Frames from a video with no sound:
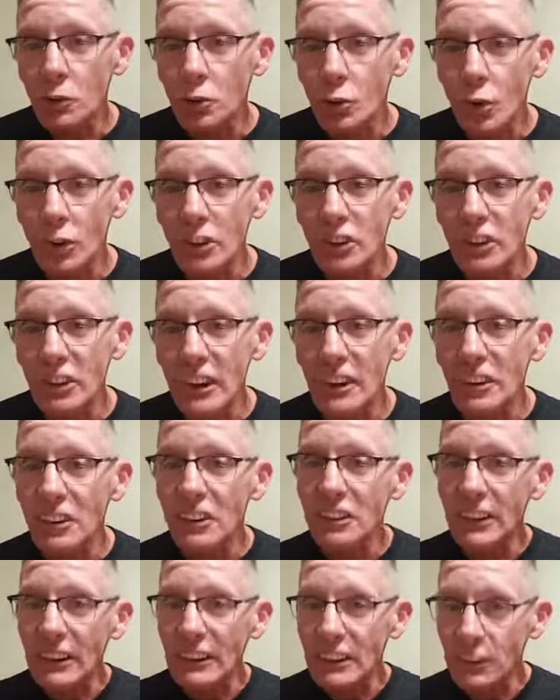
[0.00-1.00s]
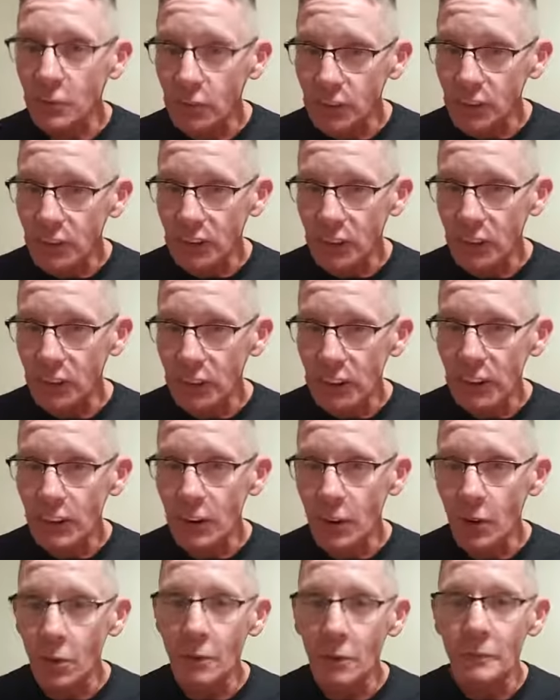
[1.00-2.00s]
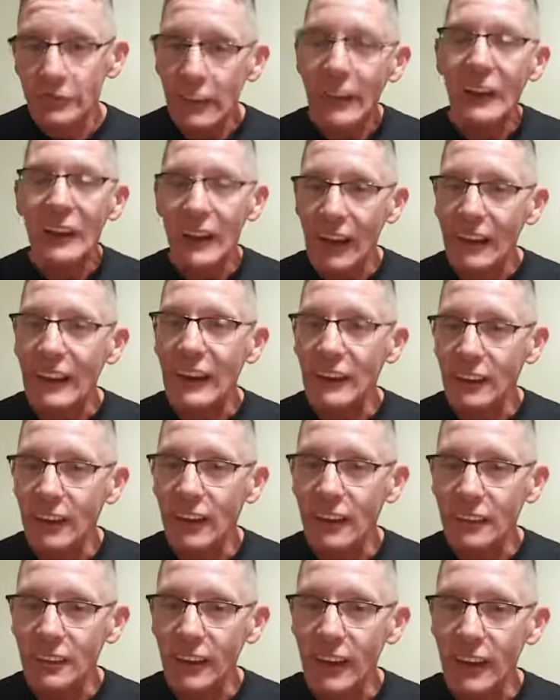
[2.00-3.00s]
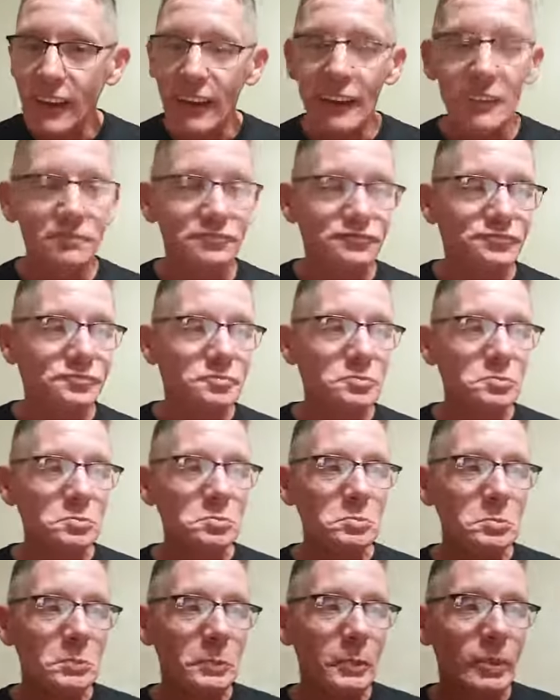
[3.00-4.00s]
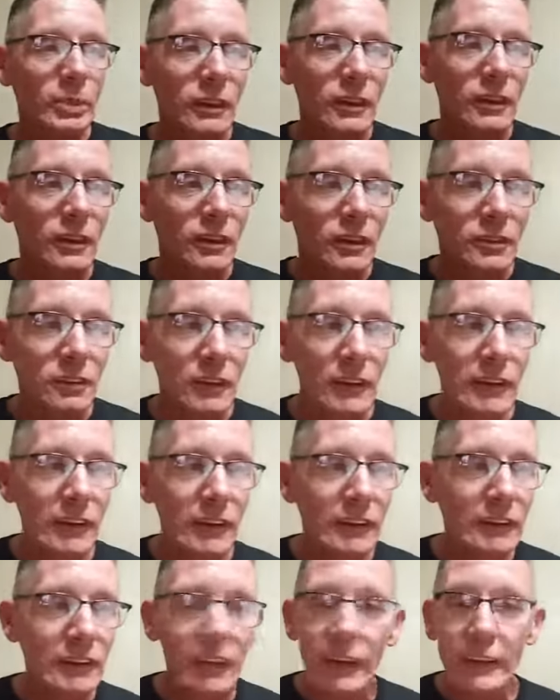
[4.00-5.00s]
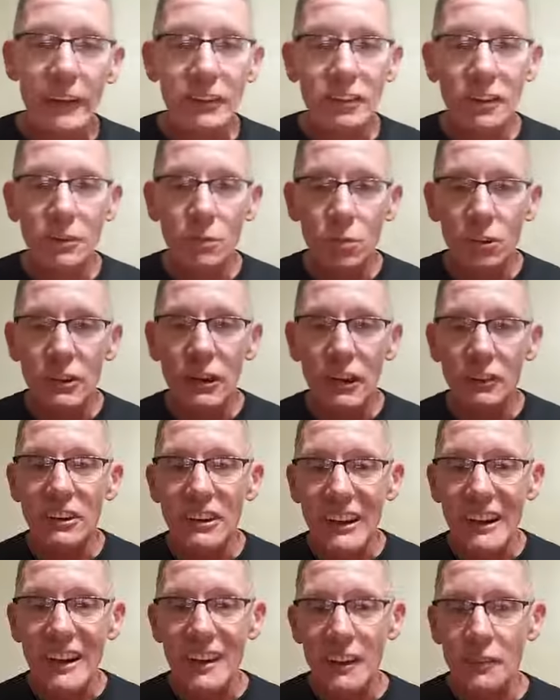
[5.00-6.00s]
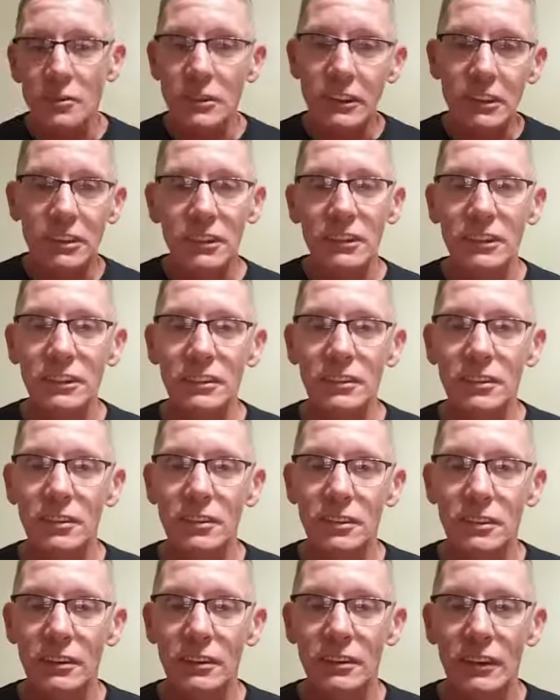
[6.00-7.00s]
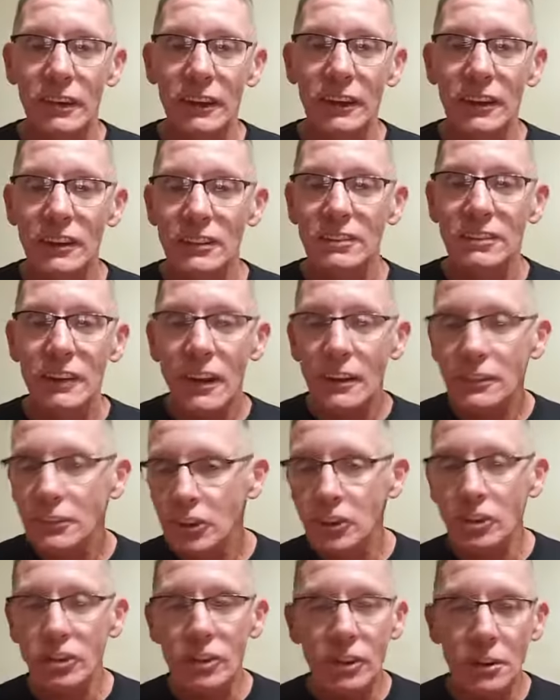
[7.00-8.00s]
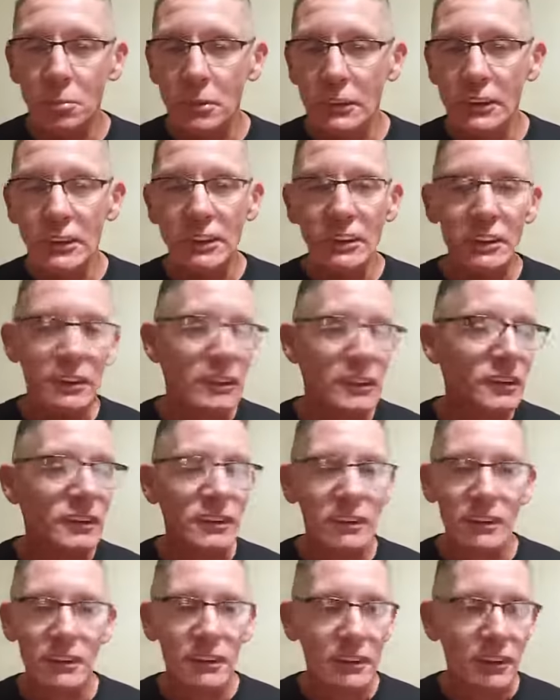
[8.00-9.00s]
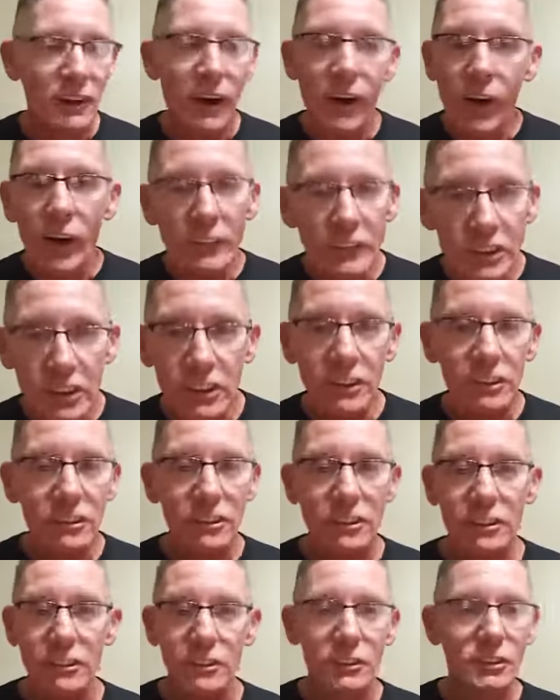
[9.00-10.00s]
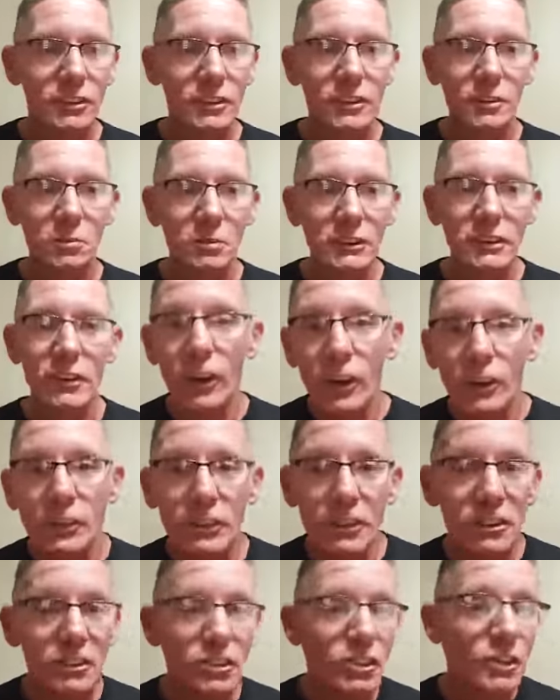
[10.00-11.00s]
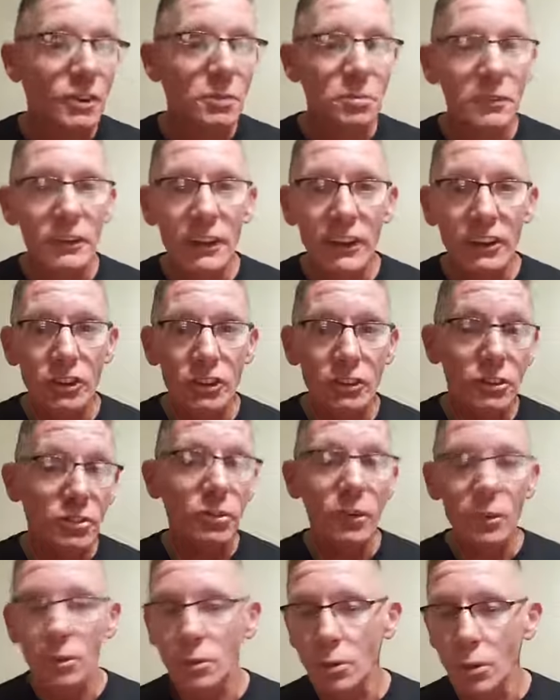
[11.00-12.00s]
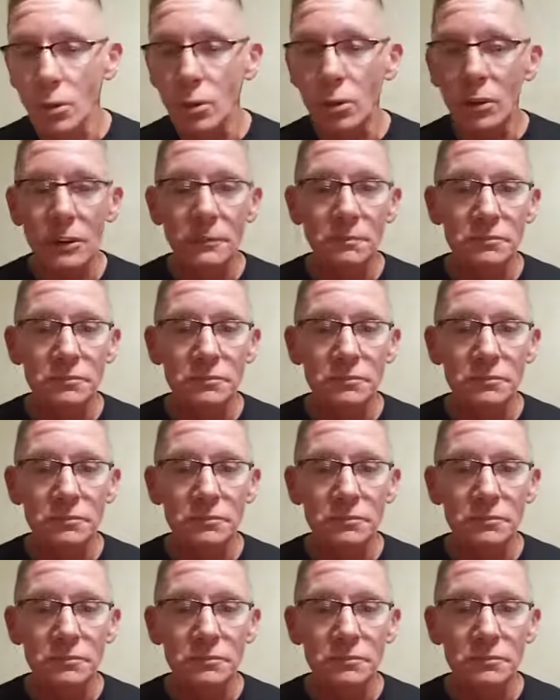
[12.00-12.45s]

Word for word: Schwarzenegger, Danny DeVito. I kind of like that. And like I said, we're covering everything. It's not just going to be hauntings, it's going to be hauntings, urban legends, folklore